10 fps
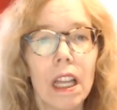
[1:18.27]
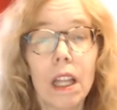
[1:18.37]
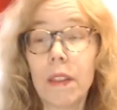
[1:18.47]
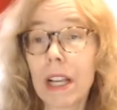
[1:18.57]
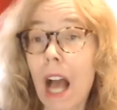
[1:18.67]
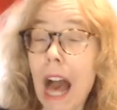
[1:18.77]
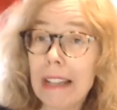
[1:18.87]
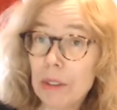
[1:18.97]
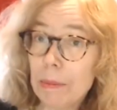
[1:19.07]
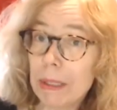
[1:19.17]
The
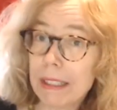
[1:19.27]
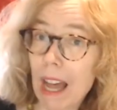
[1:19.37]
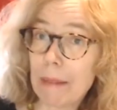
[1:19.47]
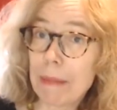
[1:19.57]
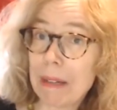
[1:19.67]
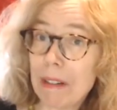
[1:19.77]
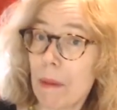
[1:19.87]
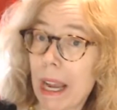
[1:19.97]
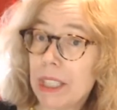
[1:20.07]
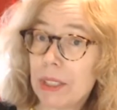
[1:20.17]
costume design may
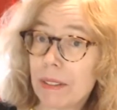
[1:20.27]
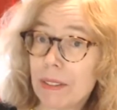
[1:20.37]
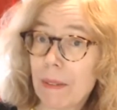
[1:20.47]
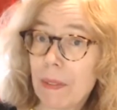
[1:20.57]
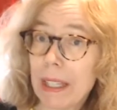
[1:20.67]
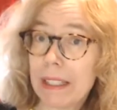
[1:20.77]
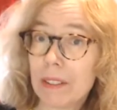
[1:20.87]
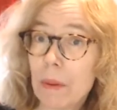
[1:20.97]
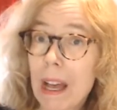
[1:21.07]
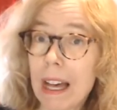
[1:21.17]
remind you of something
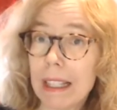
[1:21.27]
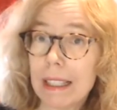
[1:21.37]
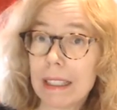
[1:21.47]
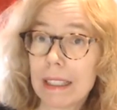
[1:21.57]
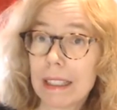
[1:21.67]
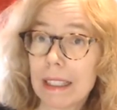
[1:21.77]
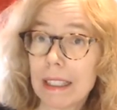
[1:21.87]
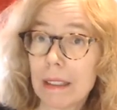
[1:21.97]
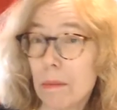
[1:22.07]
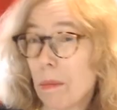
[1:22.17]
as well.
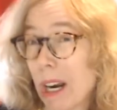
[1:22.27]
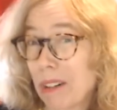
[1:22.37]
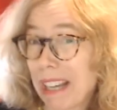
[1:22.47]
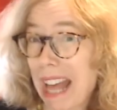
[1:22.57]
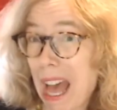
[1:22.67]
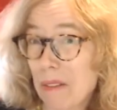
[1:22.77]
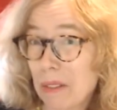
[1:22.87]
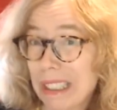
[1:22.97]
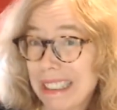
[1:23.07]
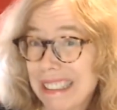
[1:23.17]
Margaret
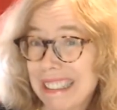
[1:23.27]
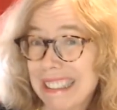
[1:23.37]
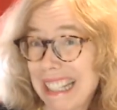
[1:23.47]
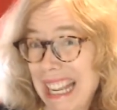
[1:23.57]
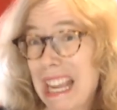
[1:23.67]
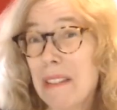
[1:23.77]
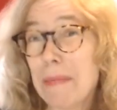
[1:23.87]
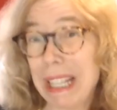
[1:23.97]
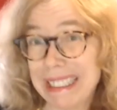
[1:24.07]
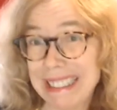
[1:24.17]
Atwood's The
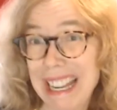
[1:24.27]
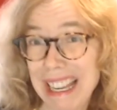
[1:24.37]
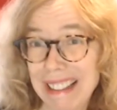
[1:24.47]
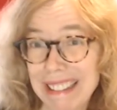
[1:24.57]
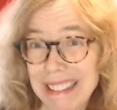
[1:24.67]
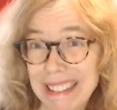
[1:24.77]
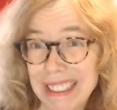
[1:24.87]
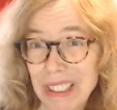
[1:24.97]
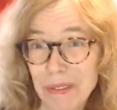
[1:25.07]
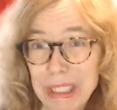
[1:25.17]
Handmaid's Tale,
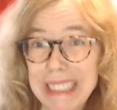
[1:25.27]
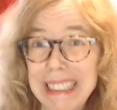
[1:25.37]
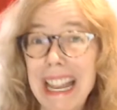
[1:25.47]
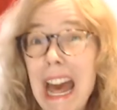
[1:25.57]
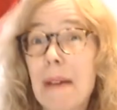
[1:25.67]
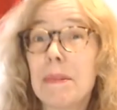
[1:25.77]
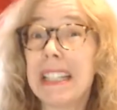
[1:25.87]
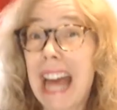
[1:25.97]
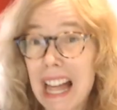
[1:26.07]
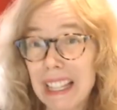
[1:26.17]
which is an apt
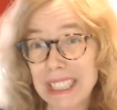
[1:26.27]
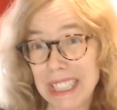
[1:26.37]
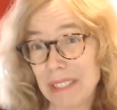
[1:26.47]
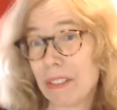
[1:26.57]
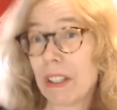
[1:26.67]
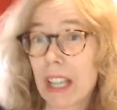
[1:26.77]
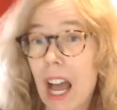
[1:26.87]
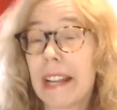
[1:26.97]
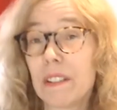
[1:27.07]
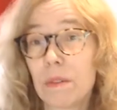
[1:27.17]
analogy for the
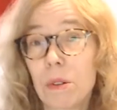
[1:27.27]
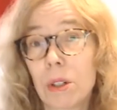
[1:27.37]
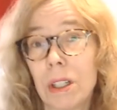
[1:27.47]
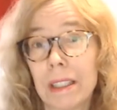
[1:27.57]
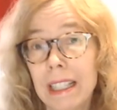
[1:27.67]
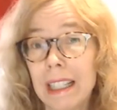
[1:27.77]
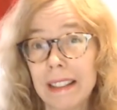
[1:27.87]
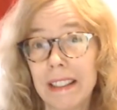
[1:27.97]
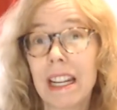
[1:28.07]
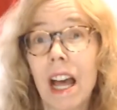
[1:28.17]
kind of world
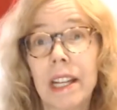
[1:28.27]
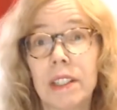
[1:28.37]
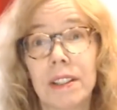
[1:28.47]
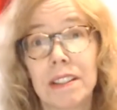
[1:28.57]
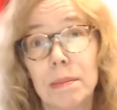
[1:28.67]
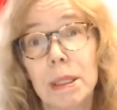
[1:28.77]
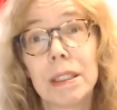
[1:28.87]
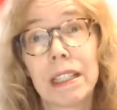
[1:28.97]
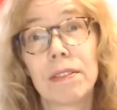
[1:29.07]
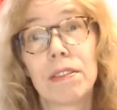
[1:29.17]
that Heitner is
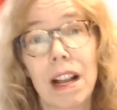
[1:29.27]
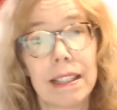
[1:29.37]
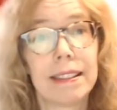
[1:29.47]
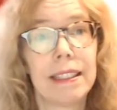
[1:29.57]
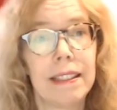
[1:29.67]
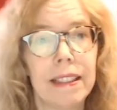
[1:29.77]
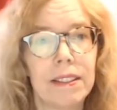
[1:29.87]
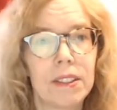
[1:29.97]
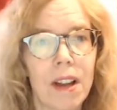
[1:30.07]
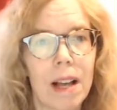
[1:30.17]
building for us in
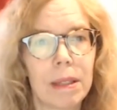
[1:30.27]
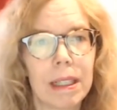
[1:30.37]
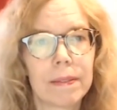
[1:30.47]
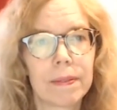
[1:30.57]
this drama.